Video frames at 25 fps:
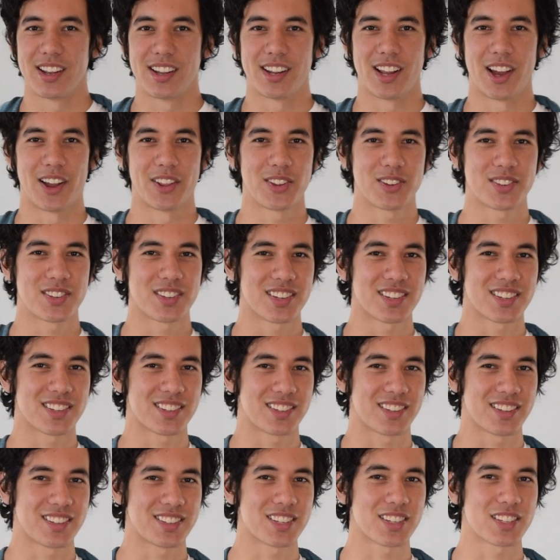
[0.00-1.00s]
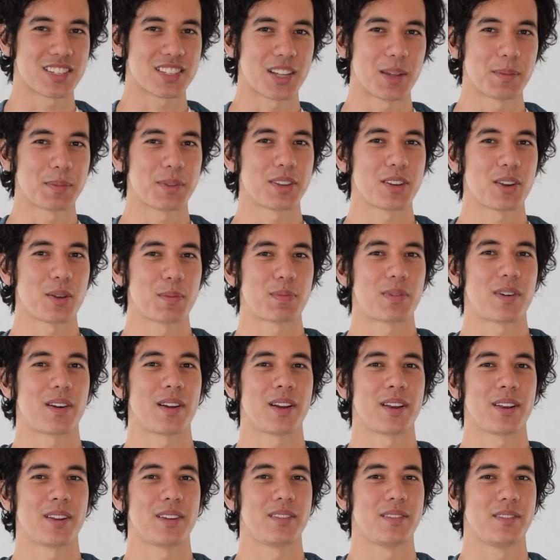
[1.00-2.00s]
Now, this is this is something you
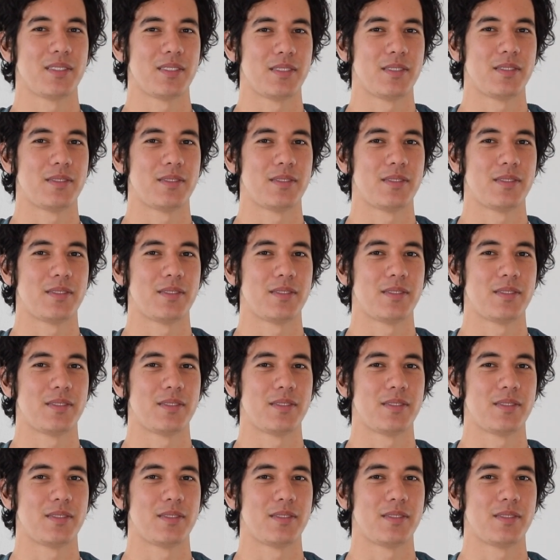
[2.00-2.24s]
probably